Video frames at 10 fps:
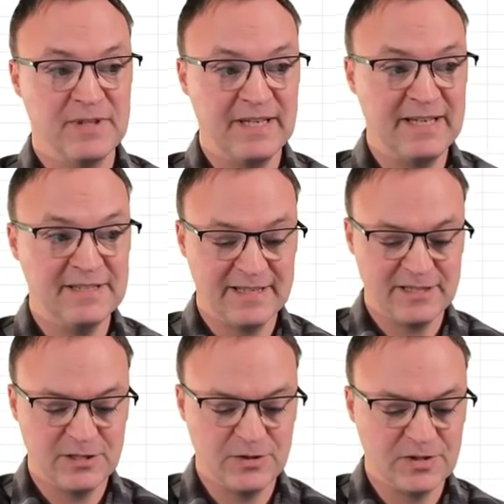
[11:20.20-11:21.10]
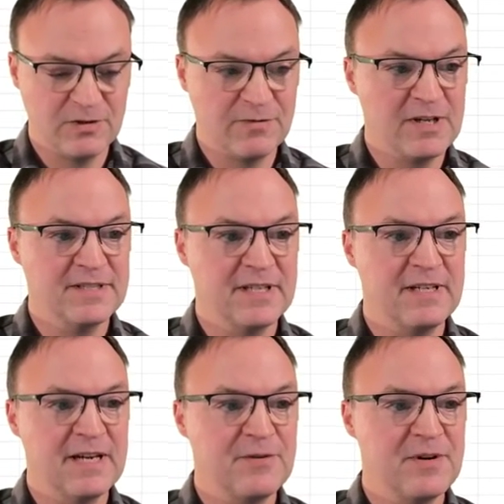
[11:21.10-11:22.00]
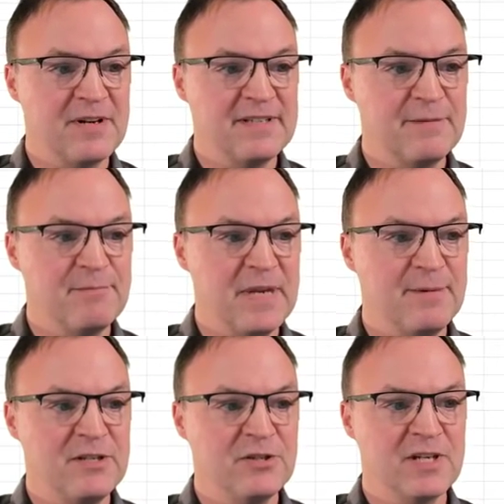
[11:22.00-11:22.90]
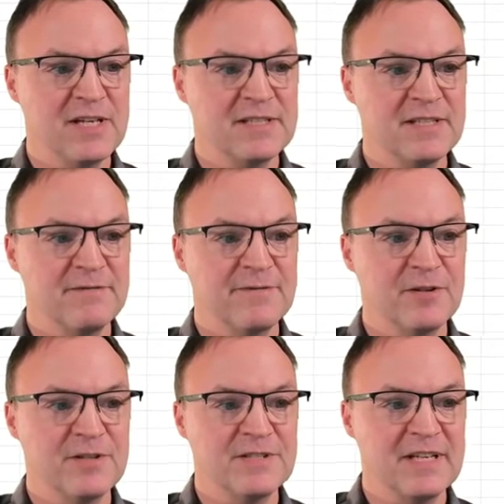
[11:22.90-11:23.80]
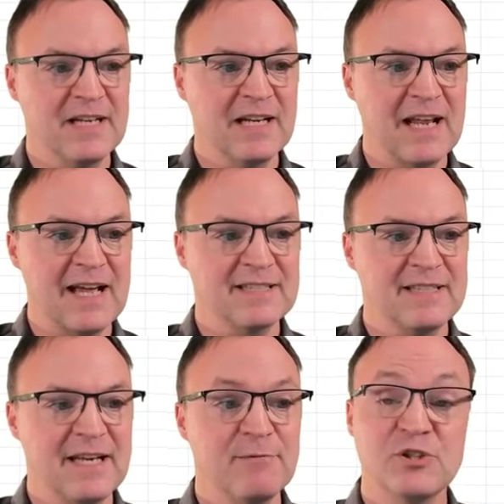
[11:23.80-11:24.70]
easily too. So if all of a sudden I wanted it maybe just the first and last name,